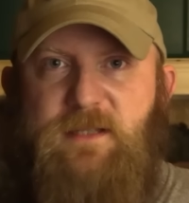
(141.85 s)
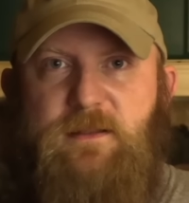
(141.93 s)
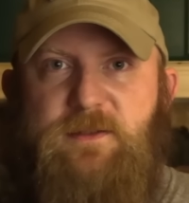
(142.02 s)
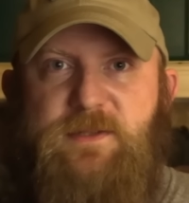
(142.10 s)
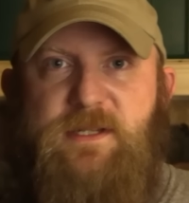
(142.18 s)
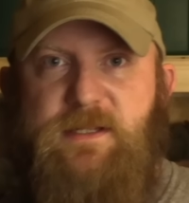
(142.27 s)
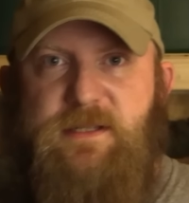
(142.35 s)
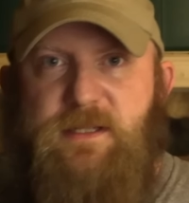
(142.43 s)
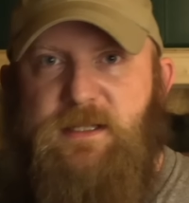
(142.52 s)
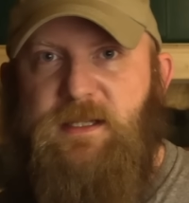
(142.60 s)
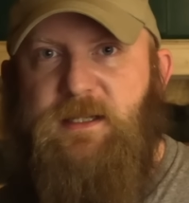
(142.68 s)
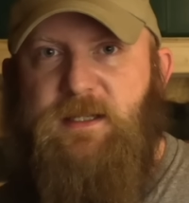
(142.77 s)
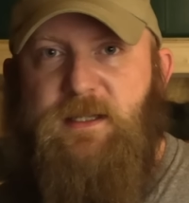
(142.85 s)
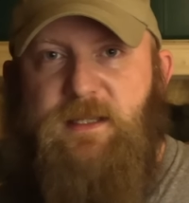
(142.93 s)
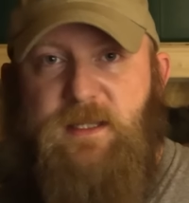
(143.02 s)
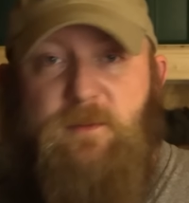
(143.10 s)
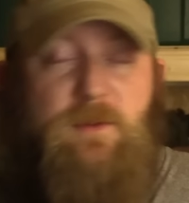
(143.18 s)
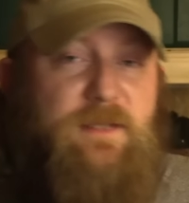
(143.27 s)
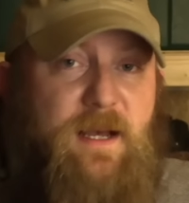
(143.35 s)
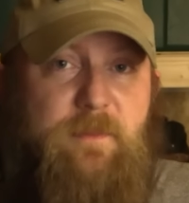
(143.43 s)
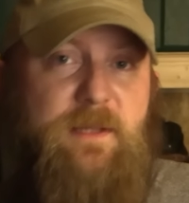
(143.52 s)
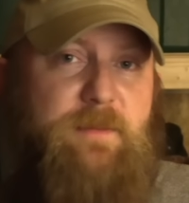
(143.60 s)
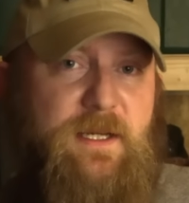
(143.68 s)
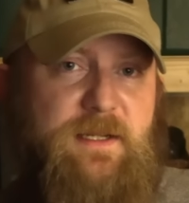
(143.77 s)
loses. He will not
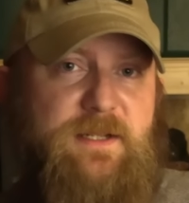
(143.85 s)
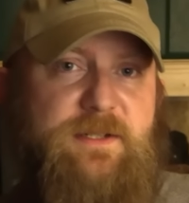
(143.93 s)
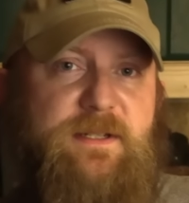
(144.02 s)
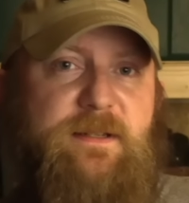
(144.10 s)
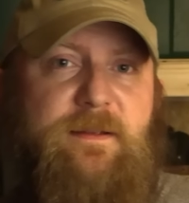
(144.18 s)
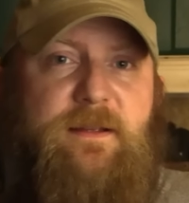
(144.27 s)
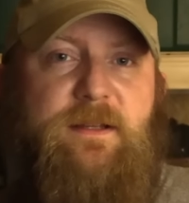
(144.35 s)
be punished.